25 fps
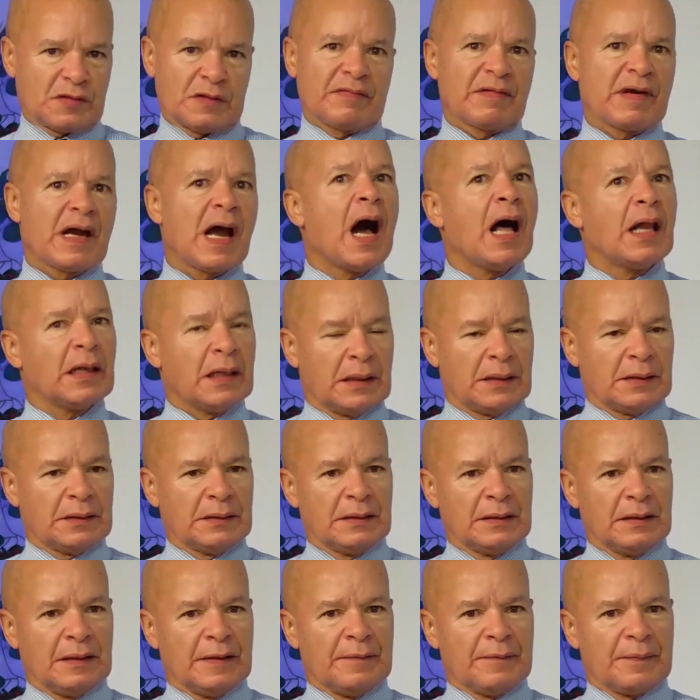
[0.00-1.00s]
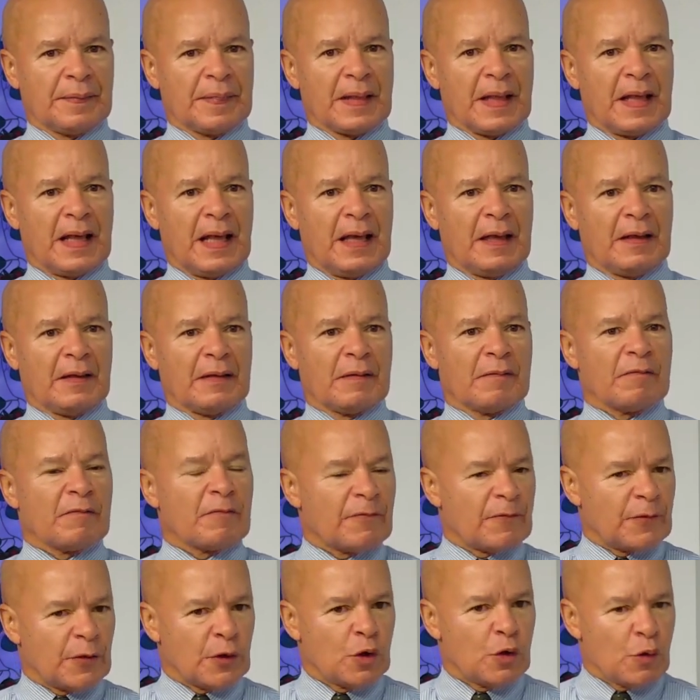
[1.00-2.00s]
of color,
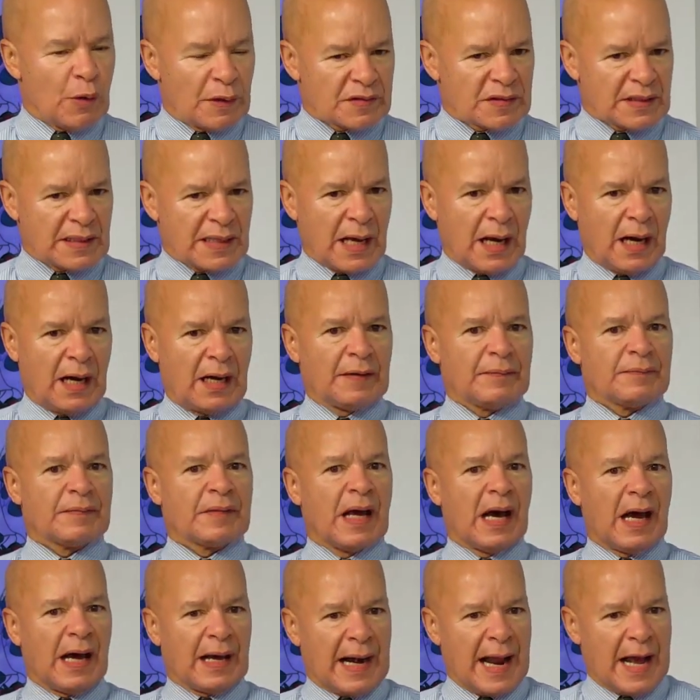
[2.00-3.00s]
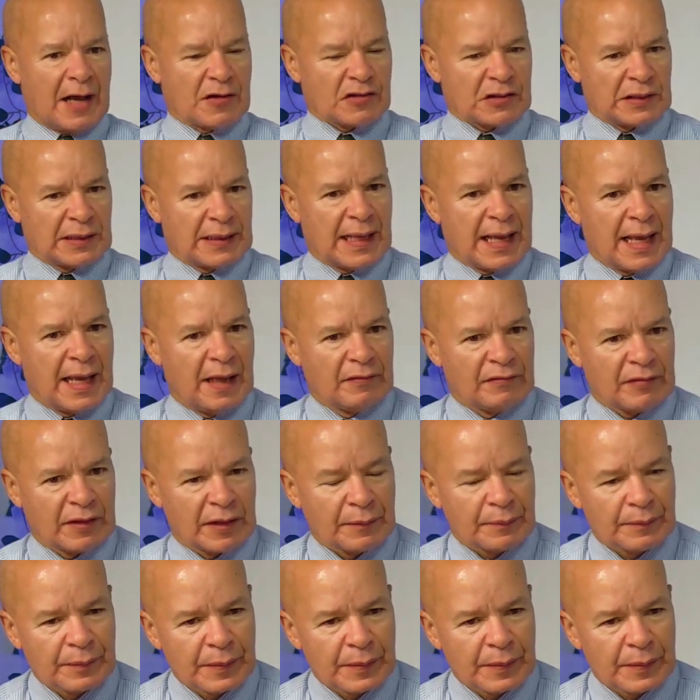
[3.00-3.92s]
few as they are actually having.